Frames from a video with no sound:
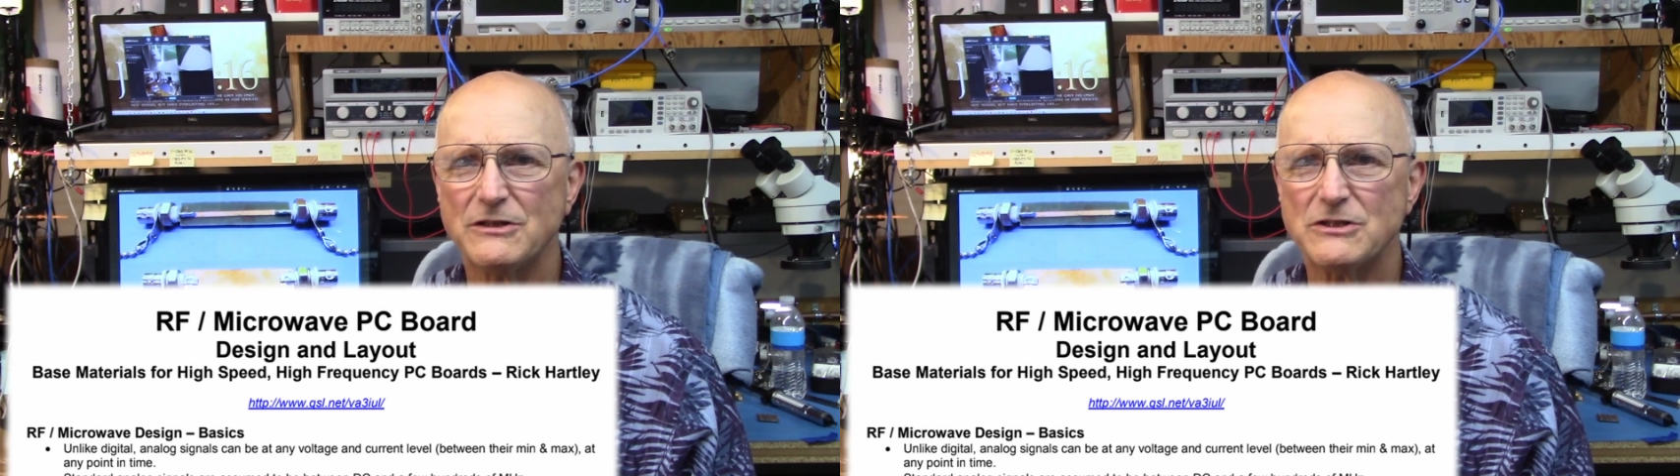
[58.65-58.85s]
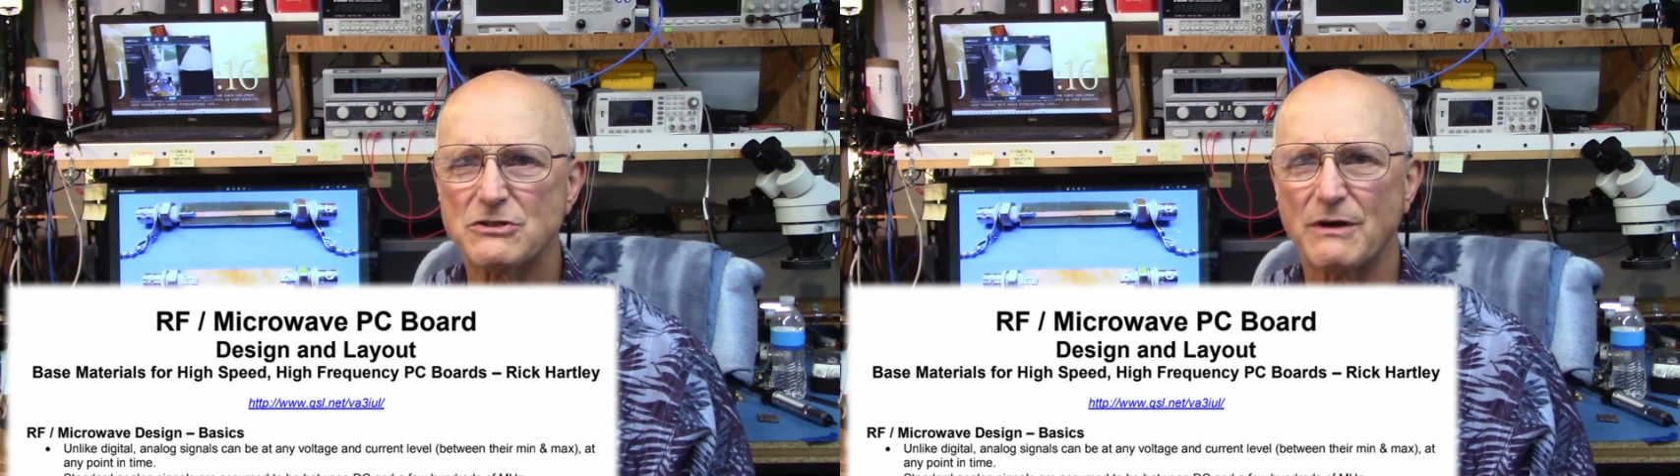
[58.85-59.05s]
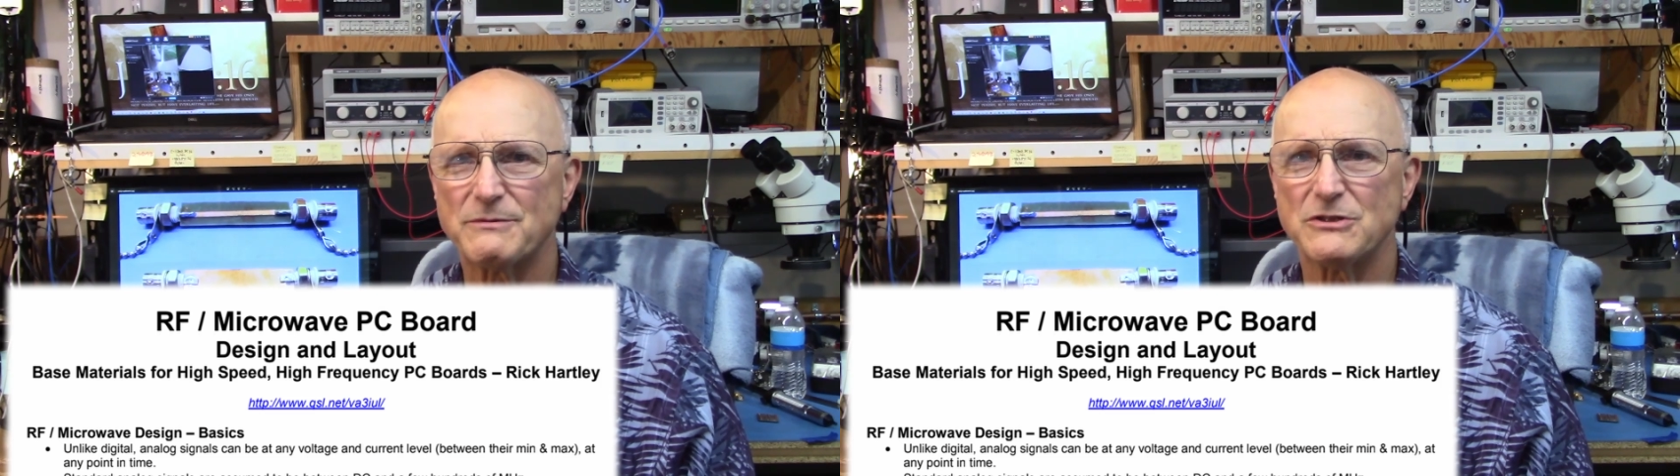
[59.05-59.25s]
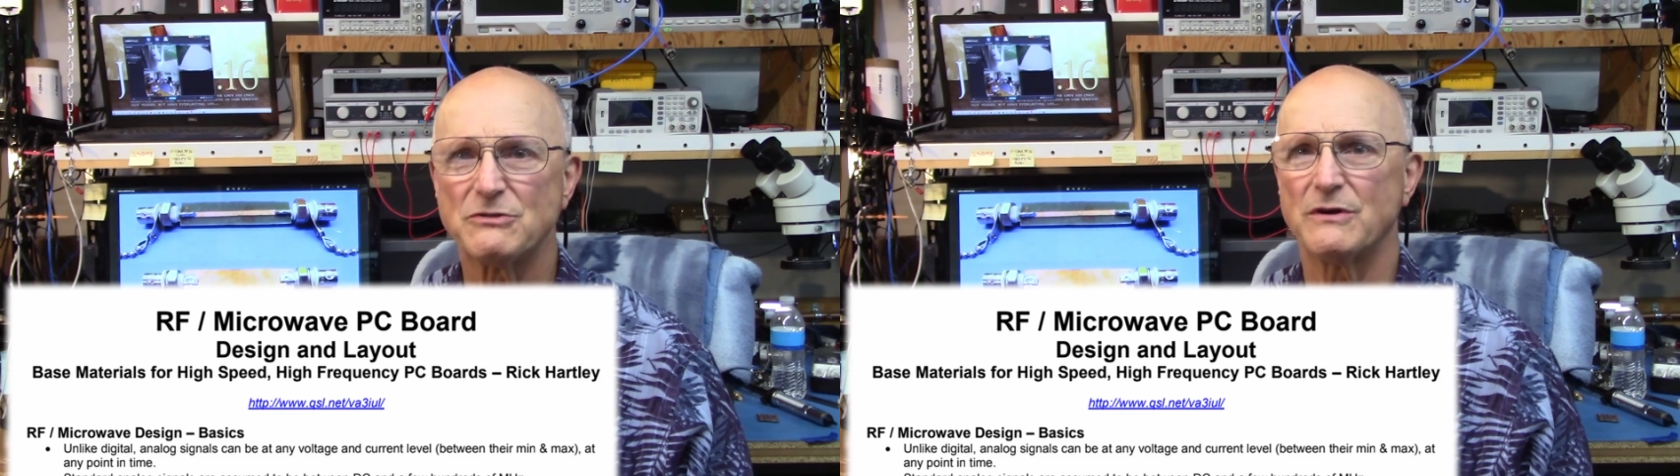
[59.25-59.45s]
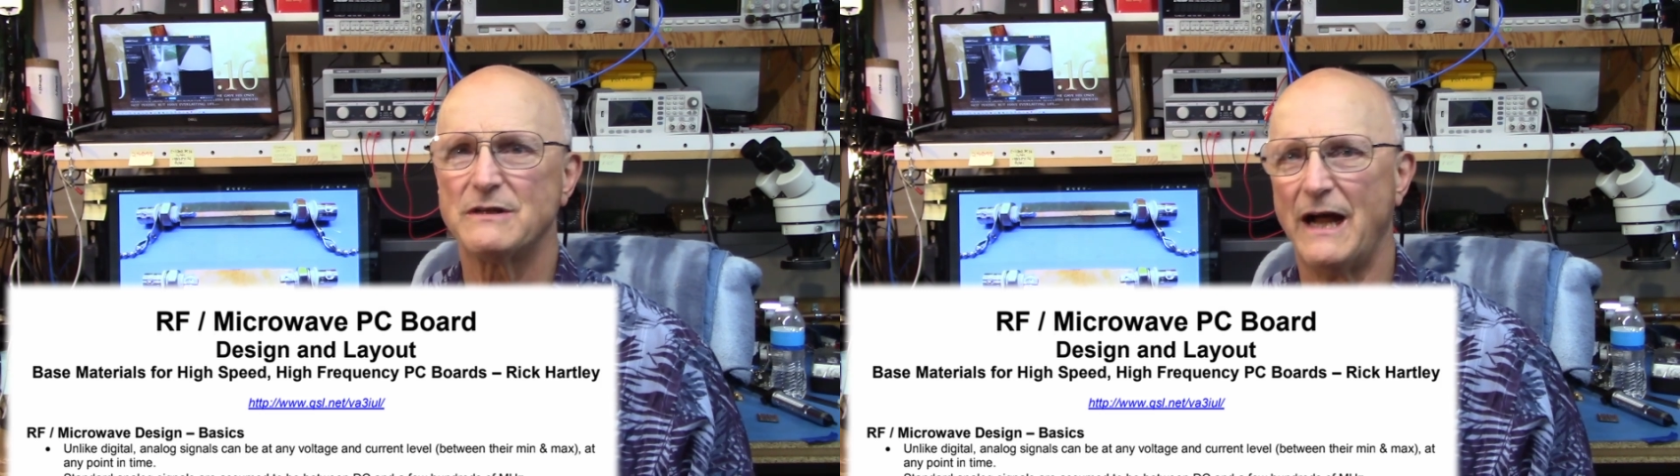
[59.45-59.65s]
description
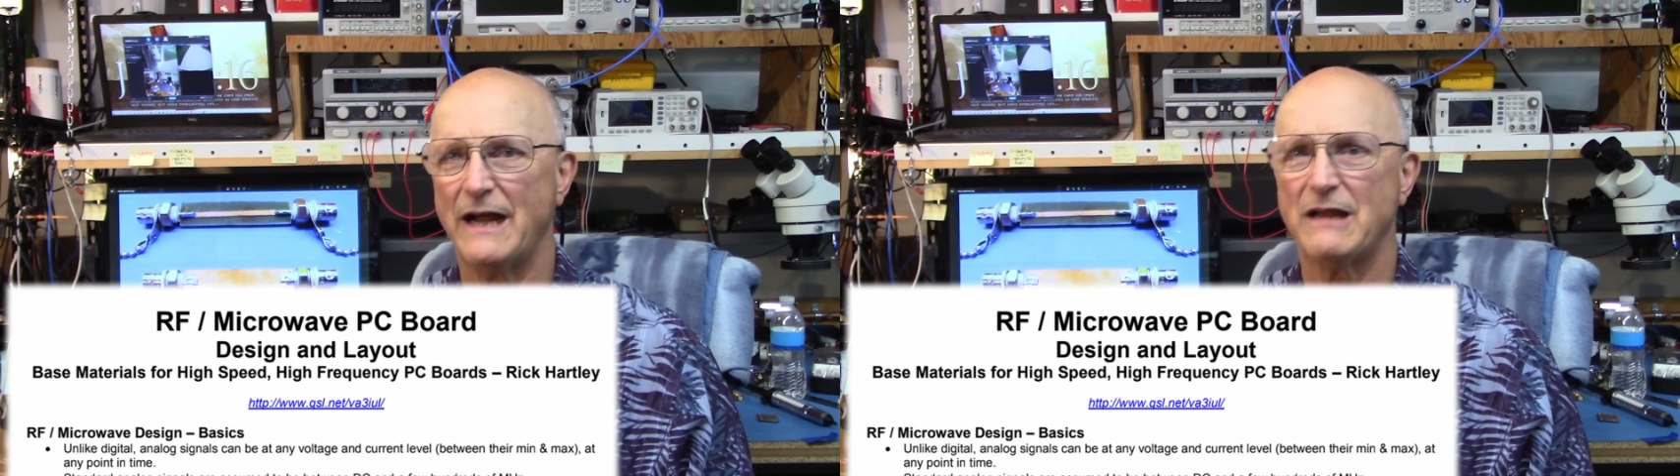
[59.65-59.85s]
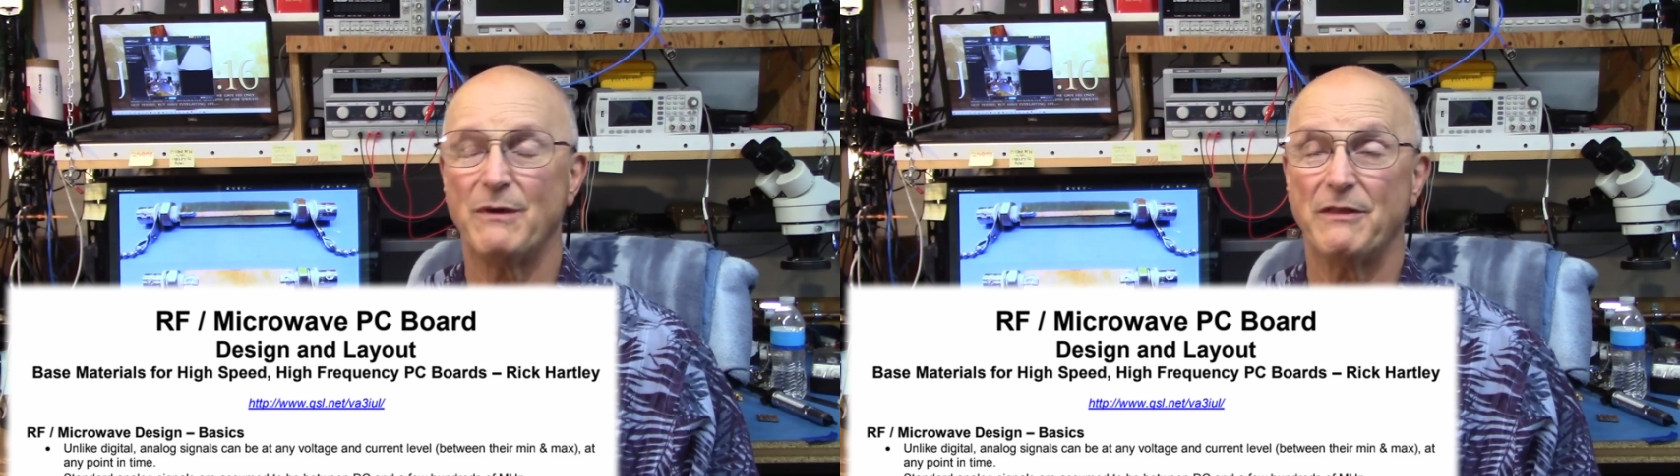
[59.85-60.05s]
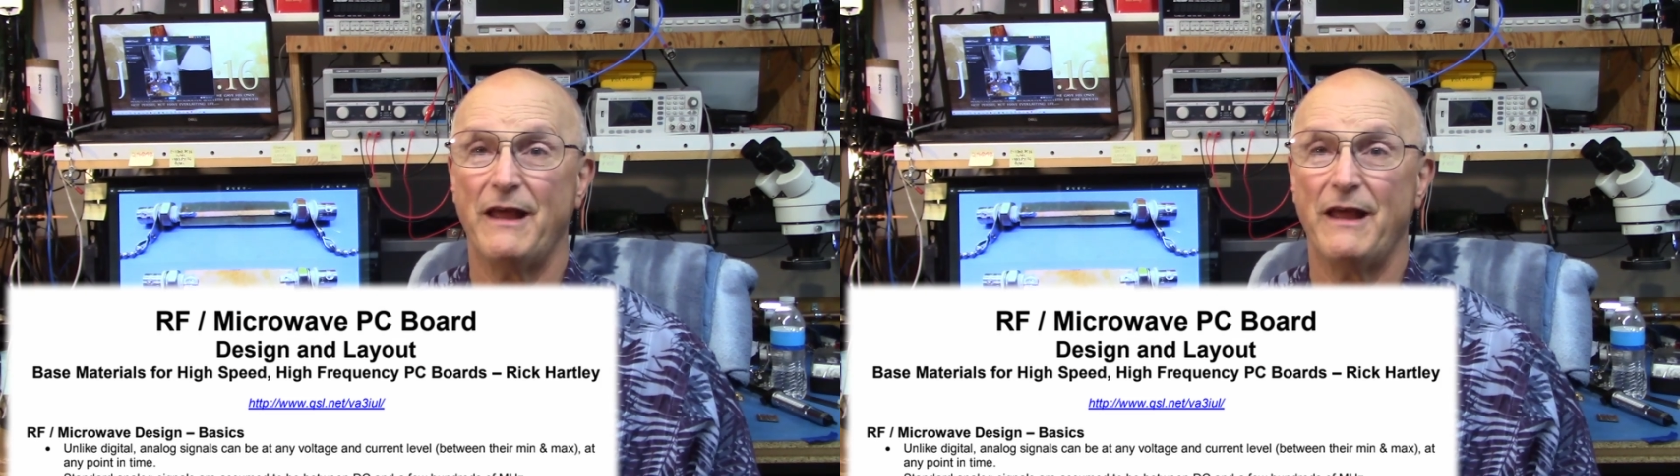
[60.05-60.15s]
to a document